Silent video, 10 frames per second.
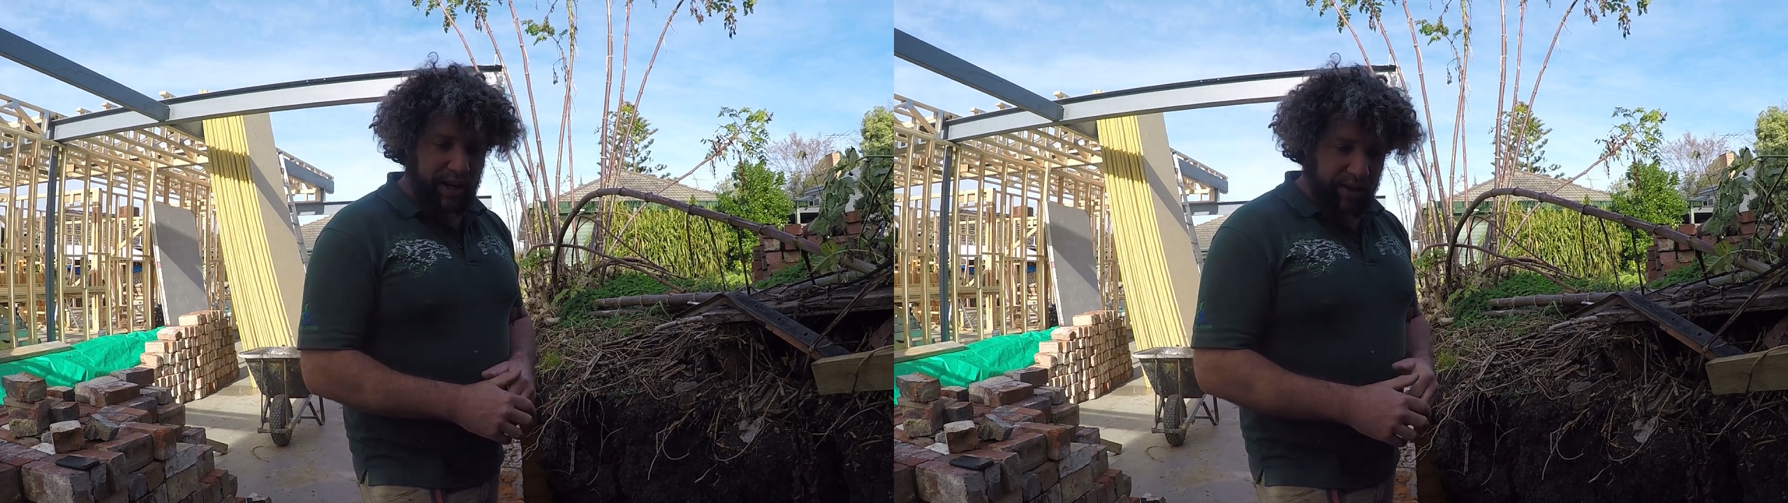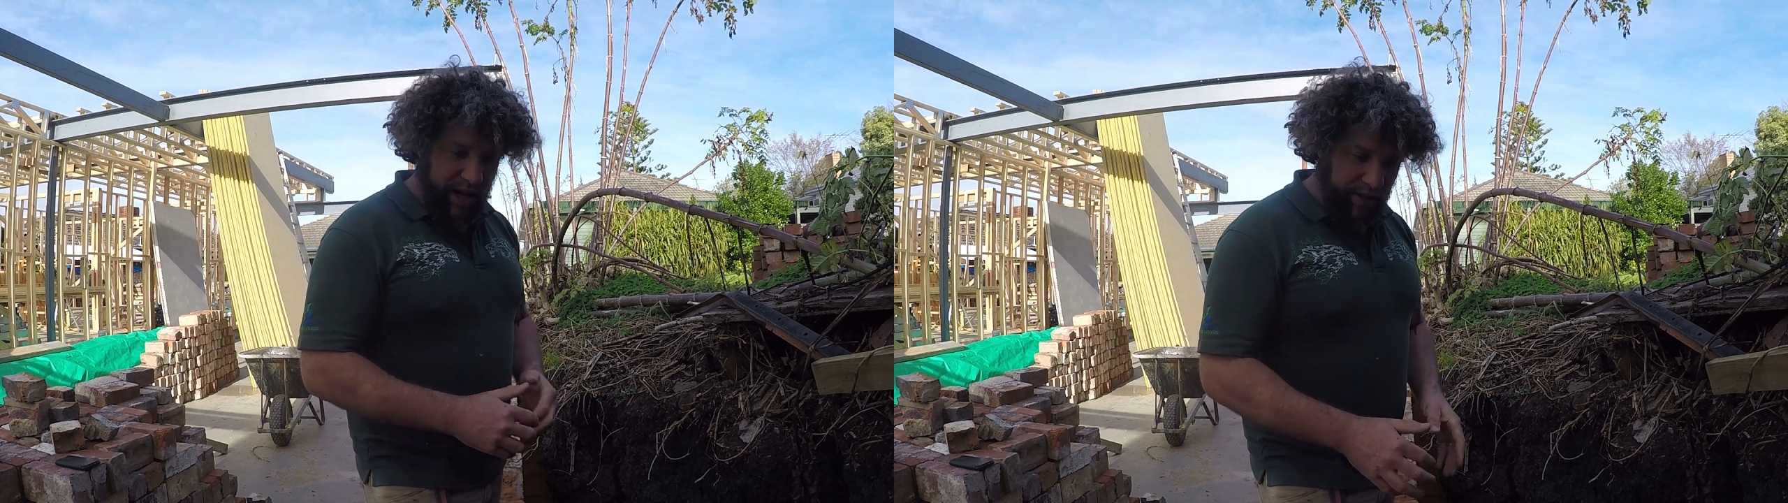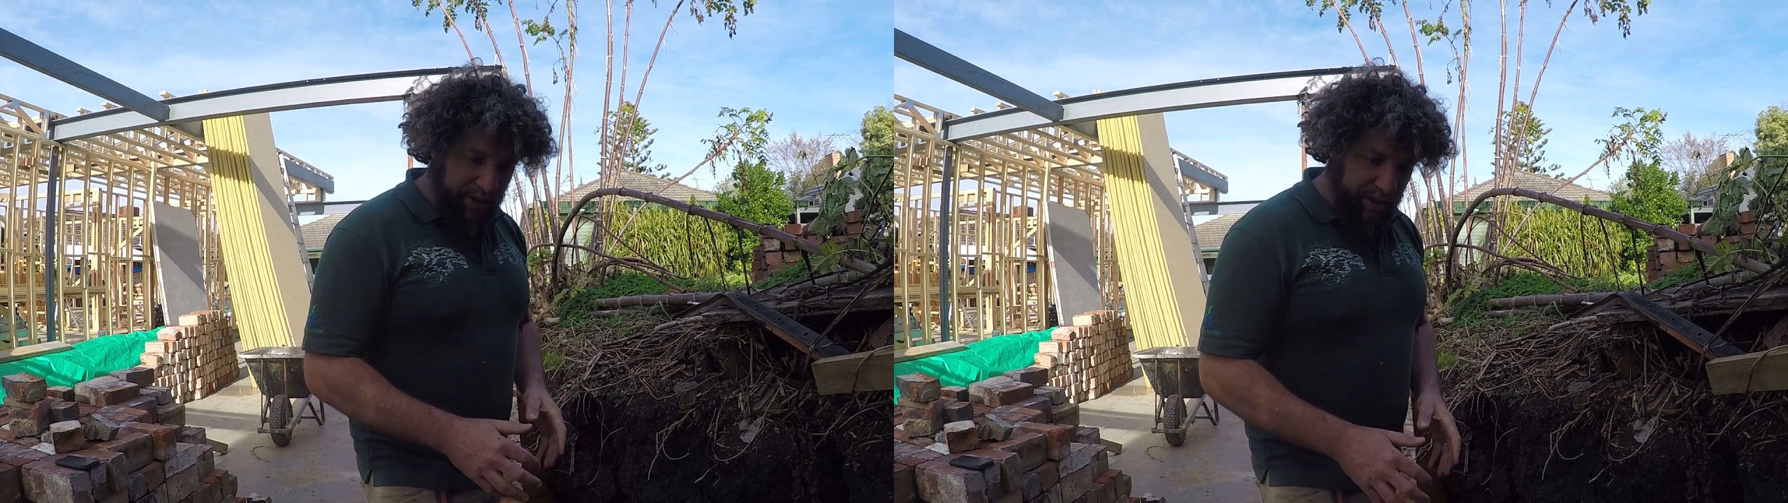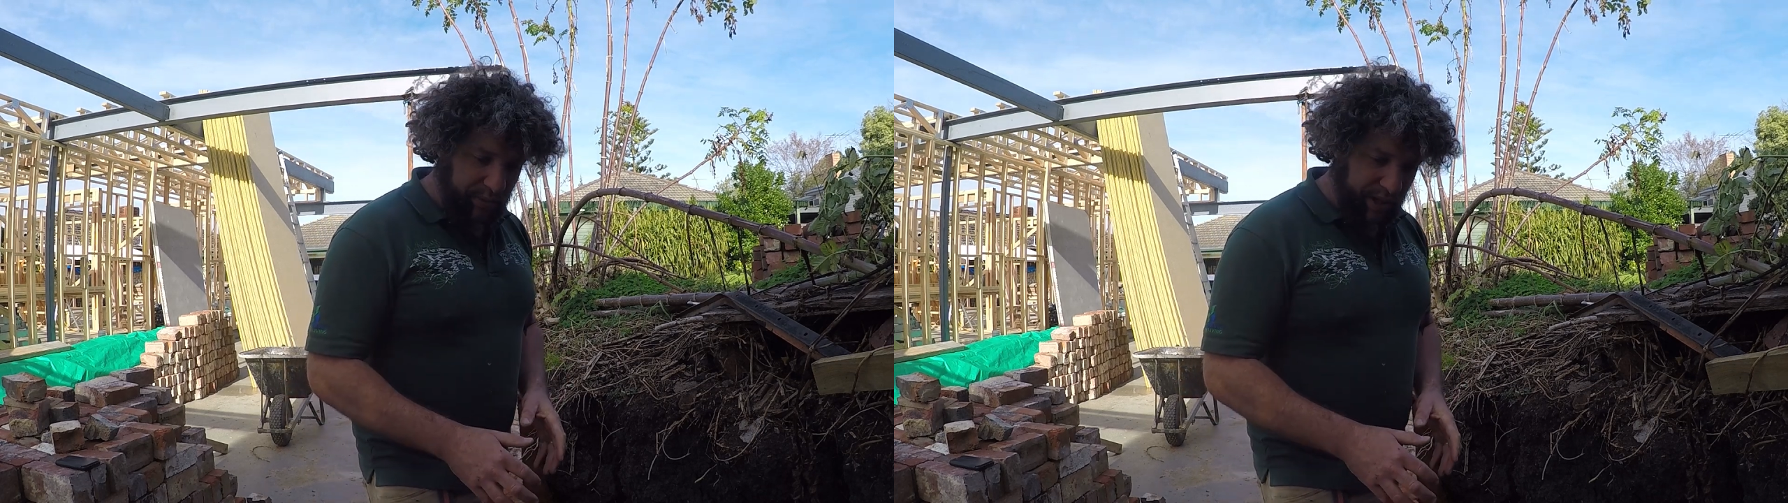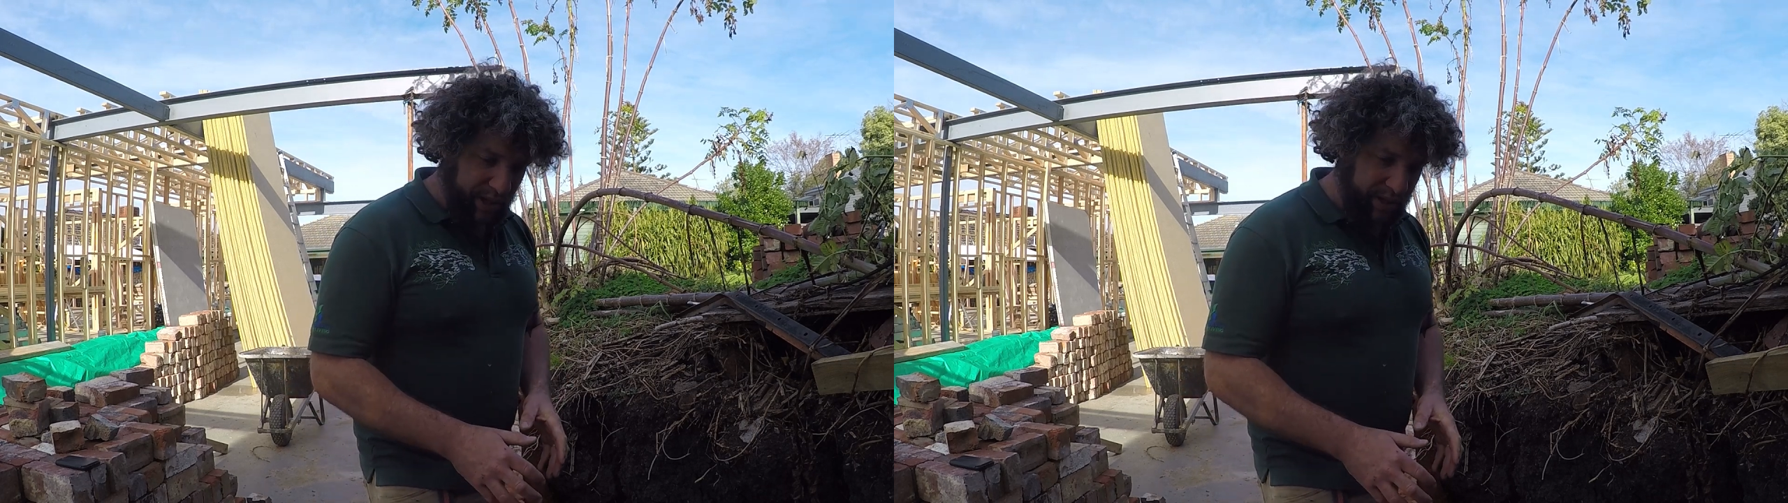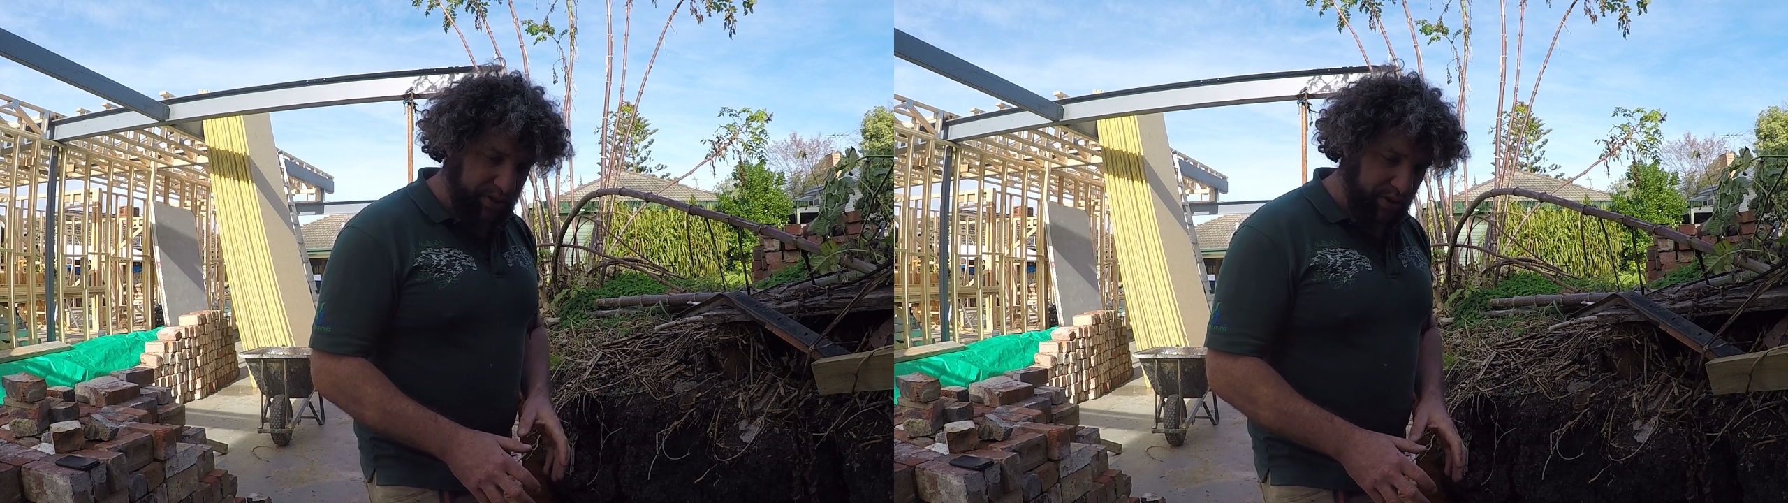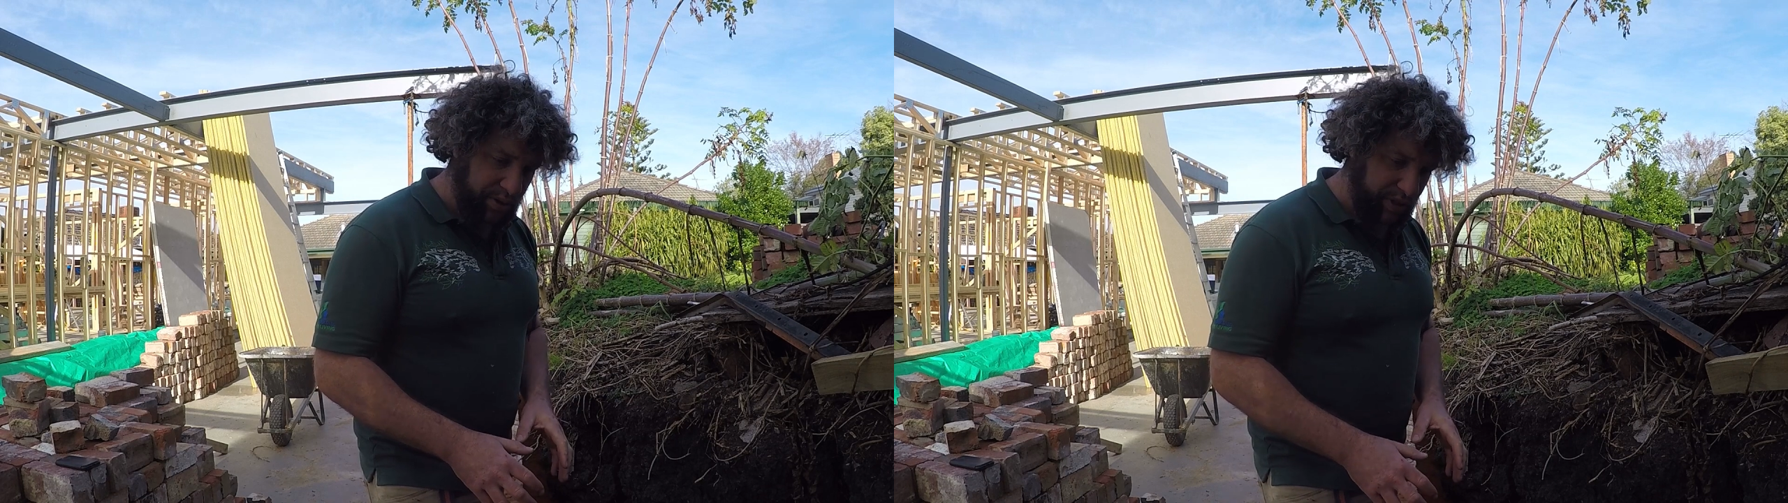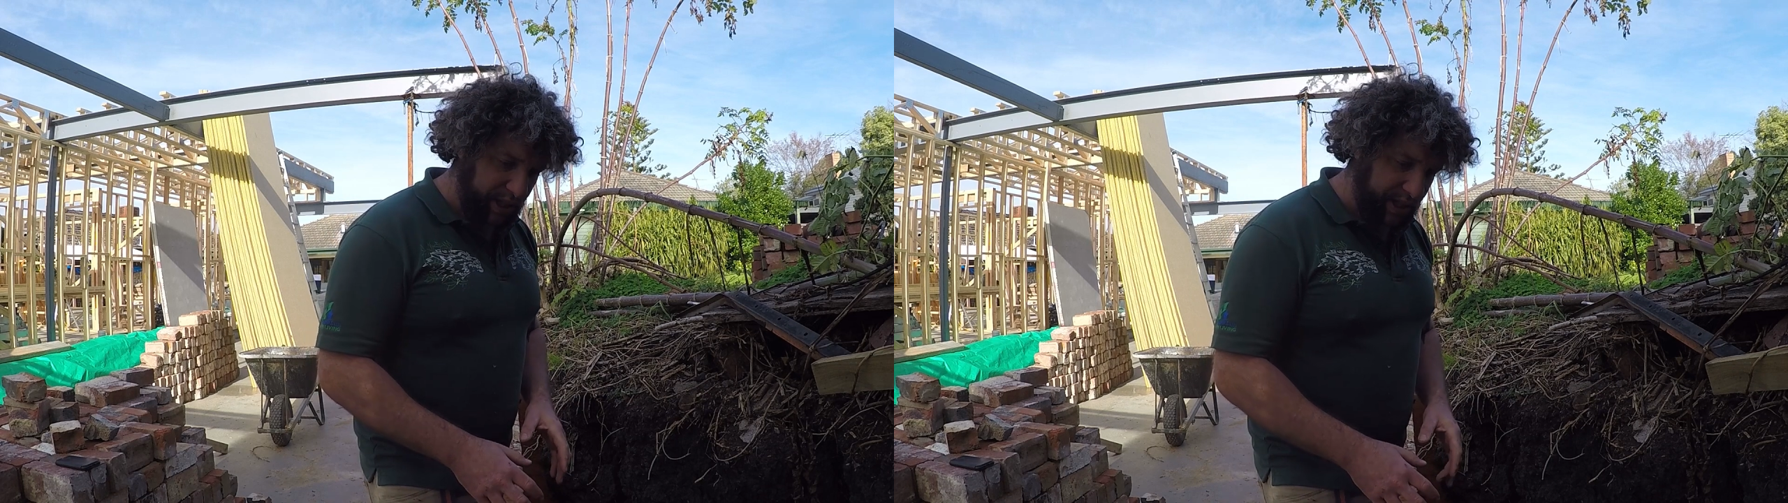The other thing that we're going to
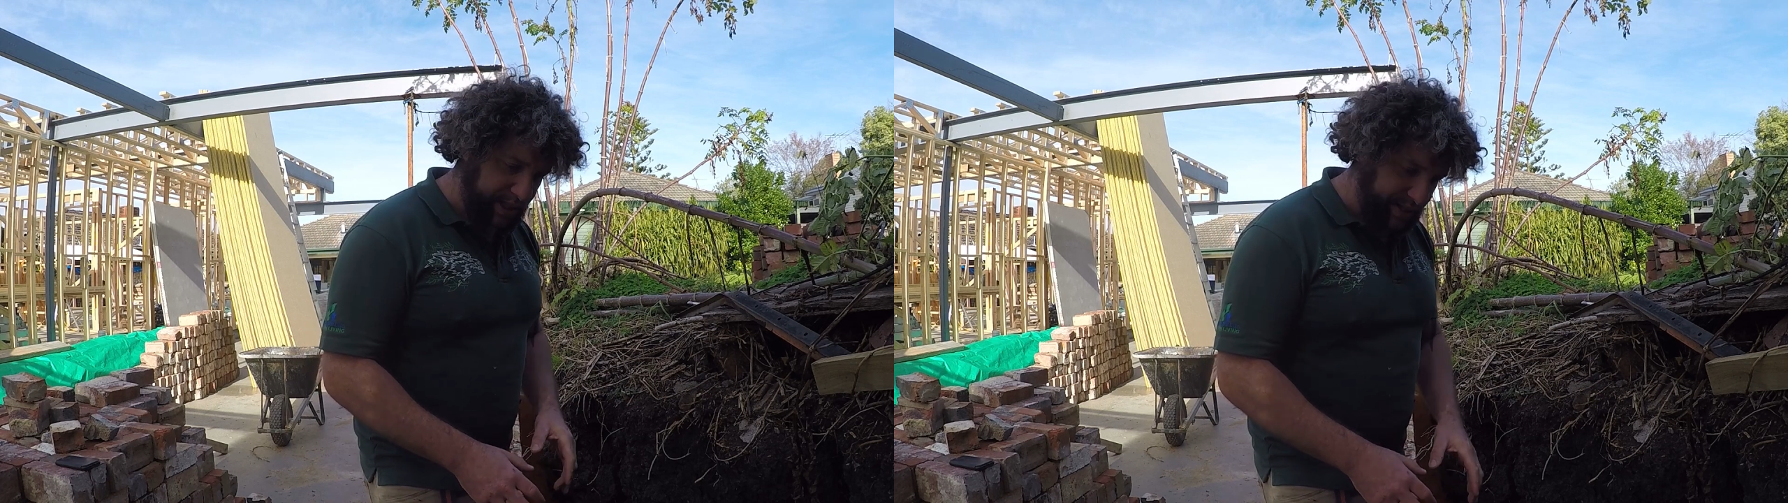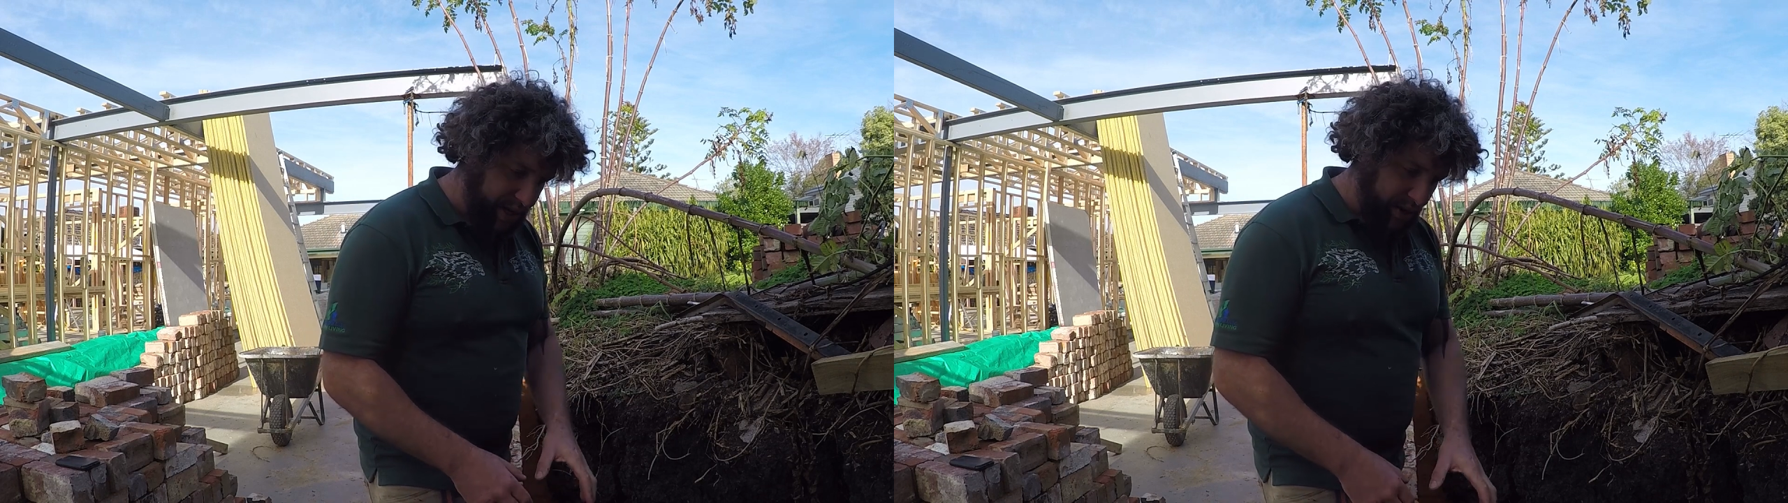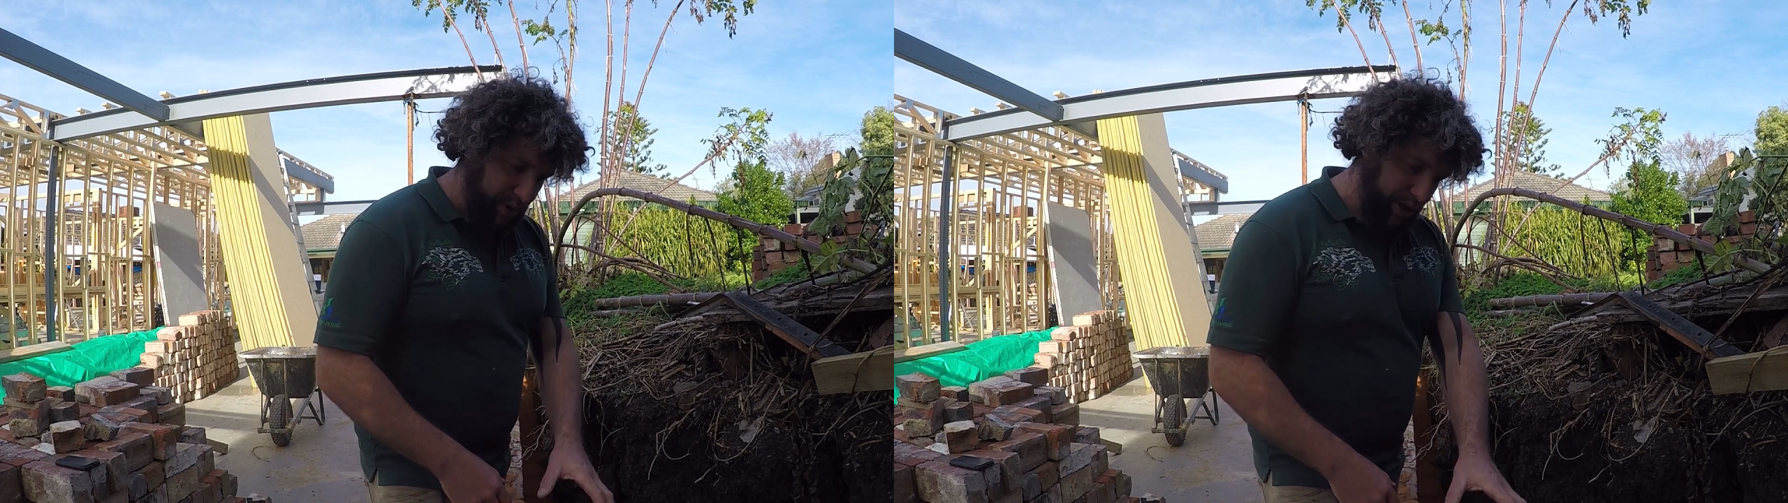do is we're